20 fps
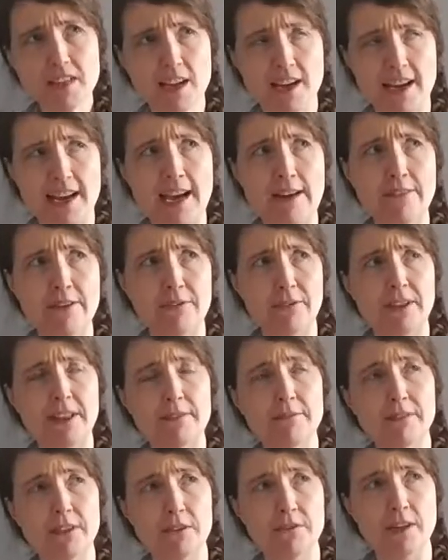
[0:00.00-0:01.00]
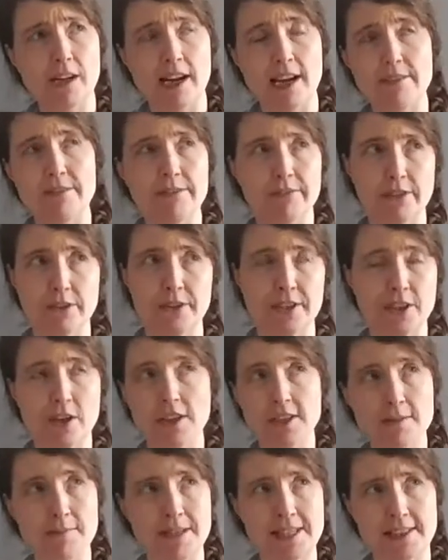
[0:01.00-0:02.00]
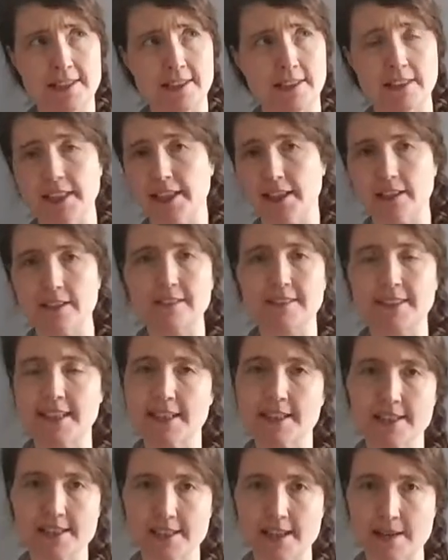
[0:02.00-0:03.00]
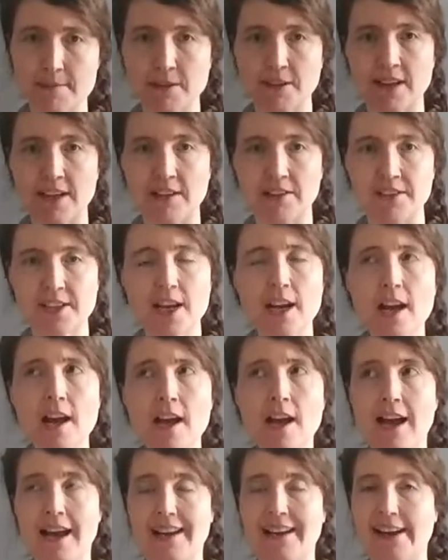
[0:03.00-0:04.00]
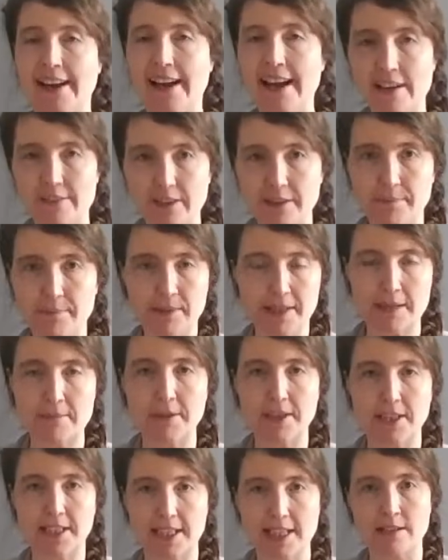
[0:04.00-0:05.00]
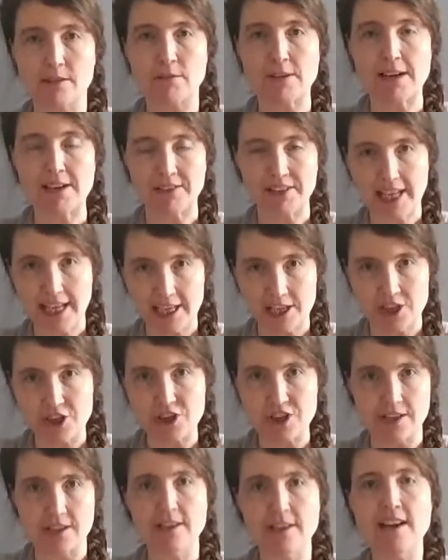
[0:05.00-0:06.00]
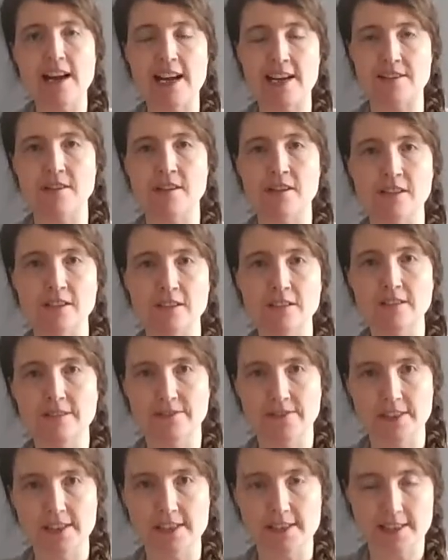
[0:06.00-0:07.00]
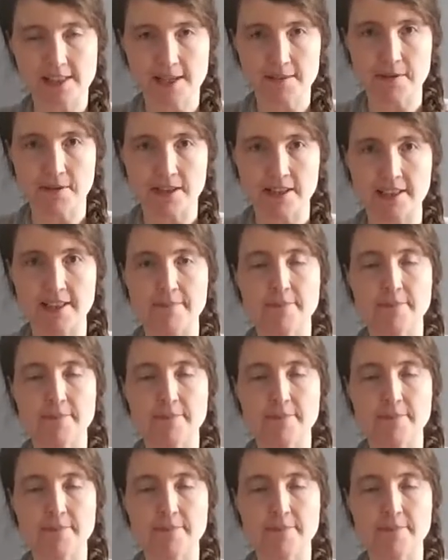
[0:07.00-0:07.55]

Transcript: I haven't flown at all domestically in Korea this time around, and I haven't been able to get around Asia at all this time around.